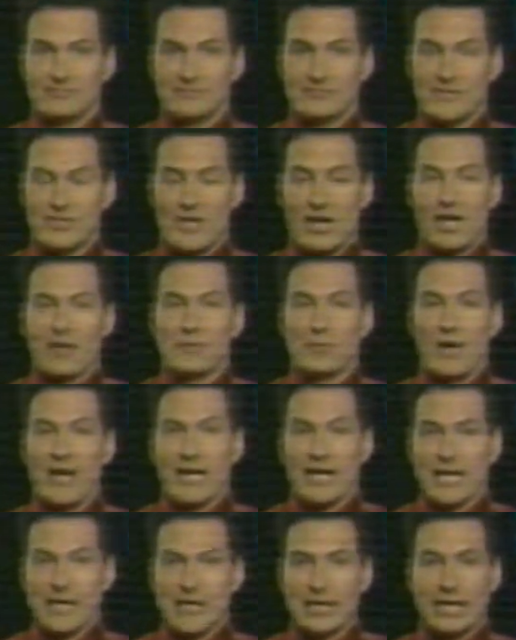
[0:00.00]
John
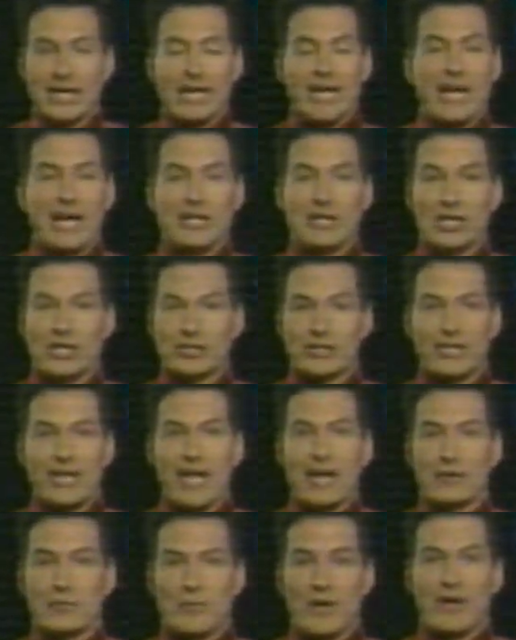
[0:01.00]
Wayne, he looked
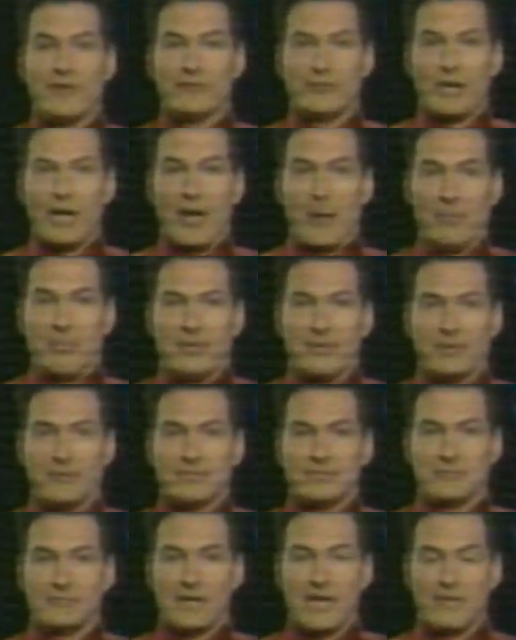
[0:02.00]
kind of roughed up,
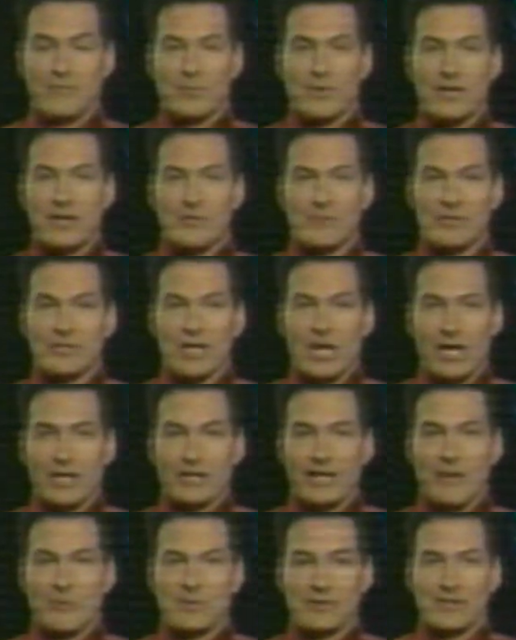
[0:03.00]
even when he was
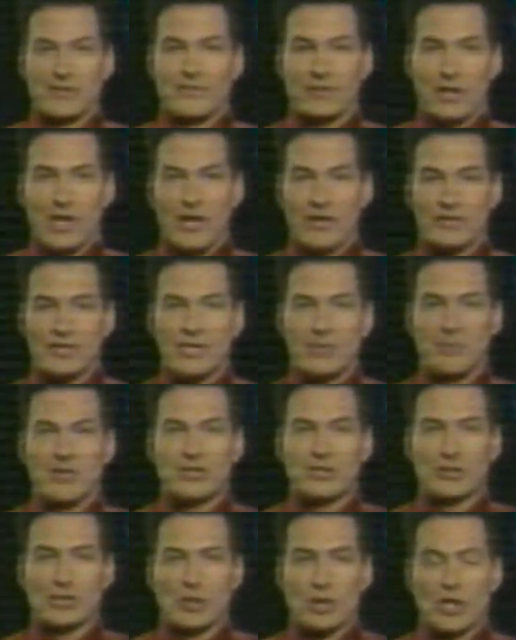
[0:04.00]
young. That was his flaw. Jimmy
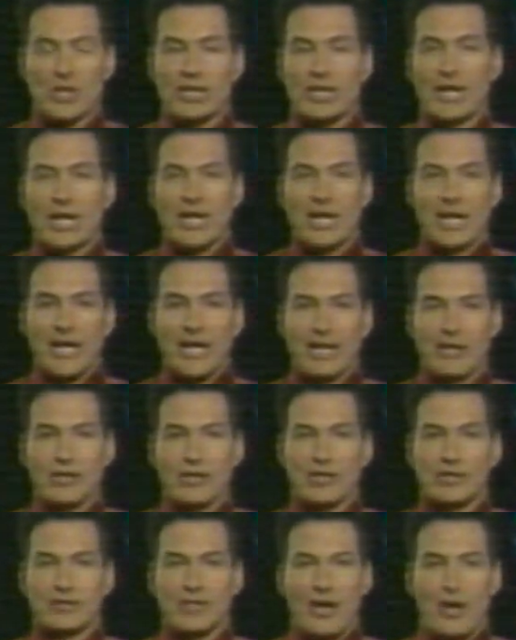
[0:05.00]
Stewart, he
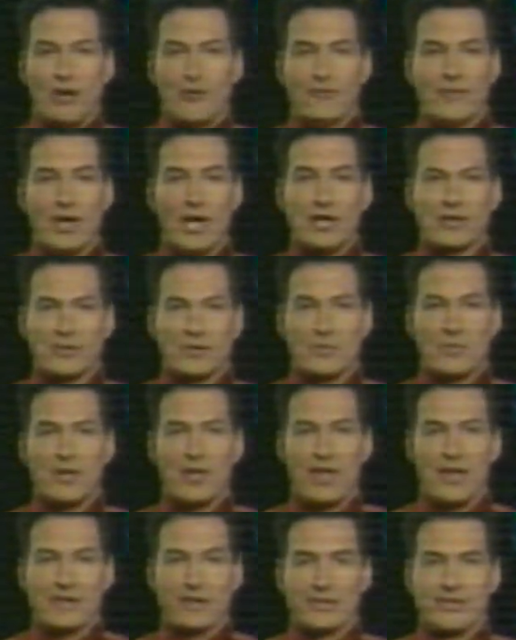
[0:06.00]
looked all vulnerable
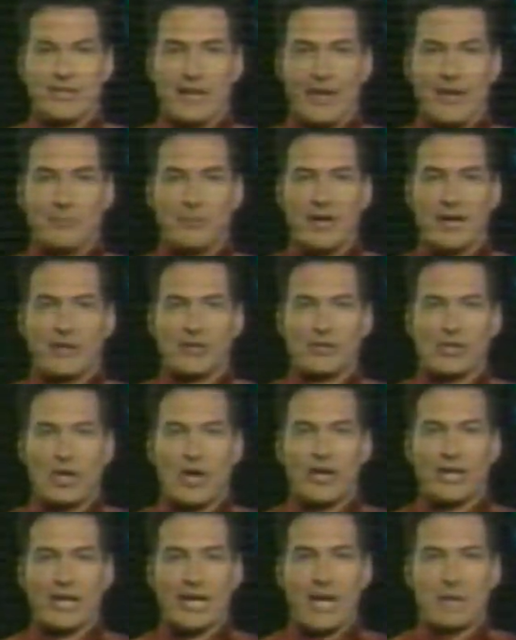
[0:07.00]
all the time, right?
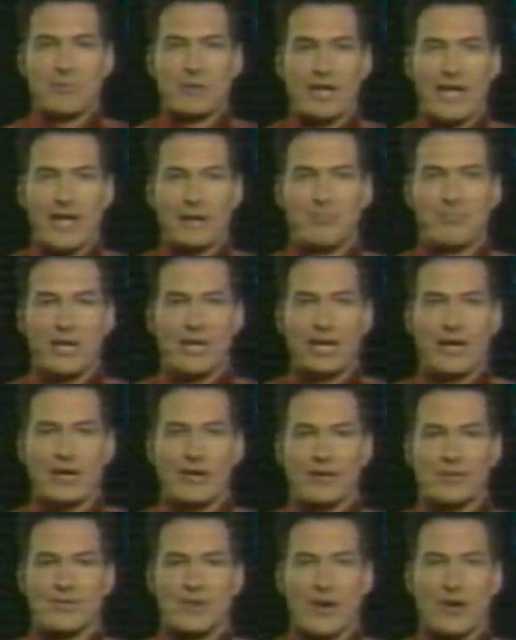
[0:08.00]
Clark Gable had big
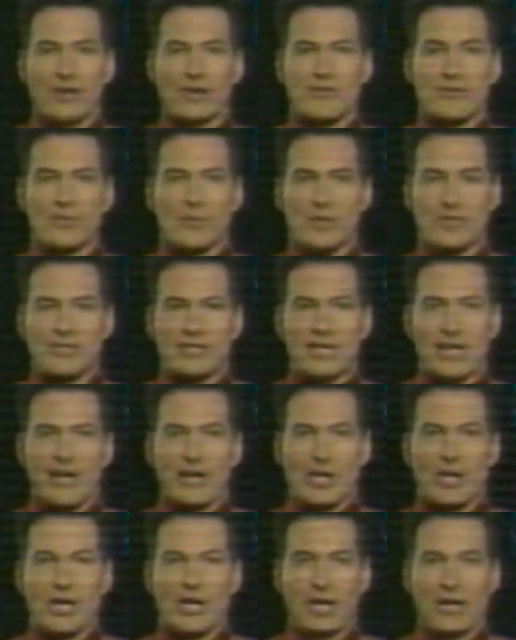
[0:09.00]
ears. Arnold
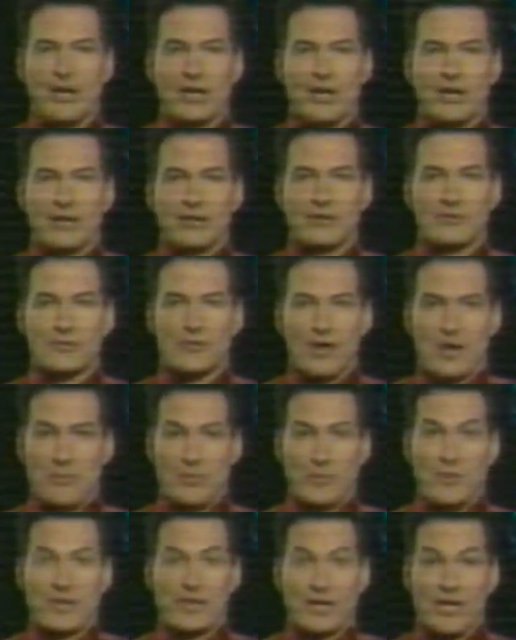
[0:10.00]
Schwarzenegger,
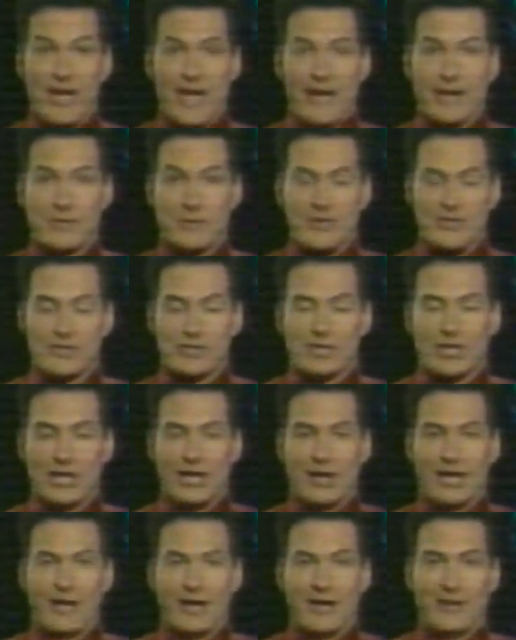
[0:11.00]
trouble with the language.
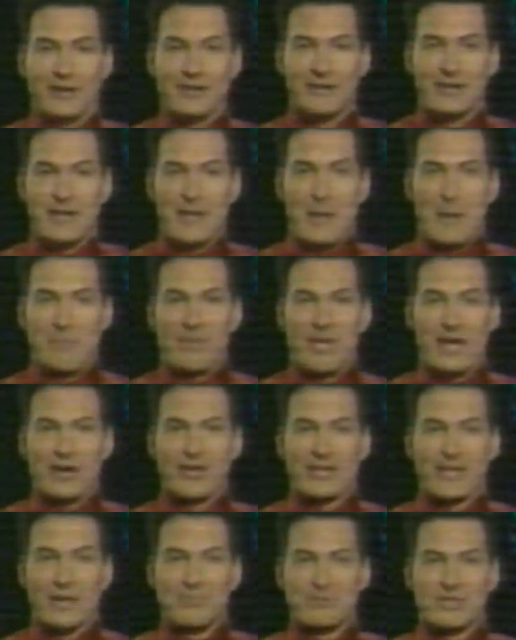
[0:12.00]
Mel
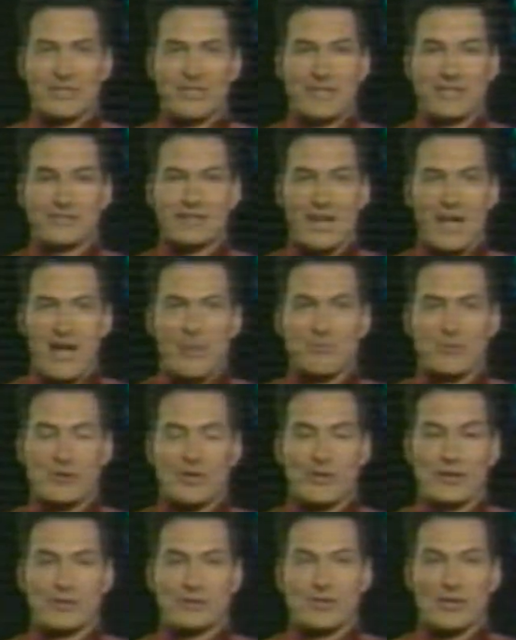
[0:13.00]
Gibson and Tom
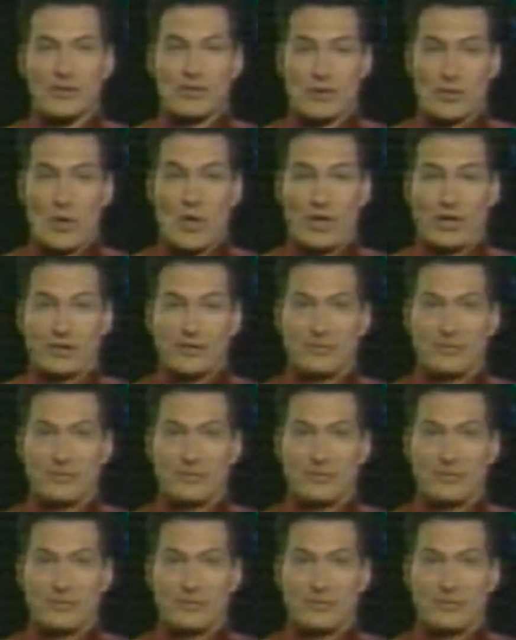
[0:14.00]
Cruise are short.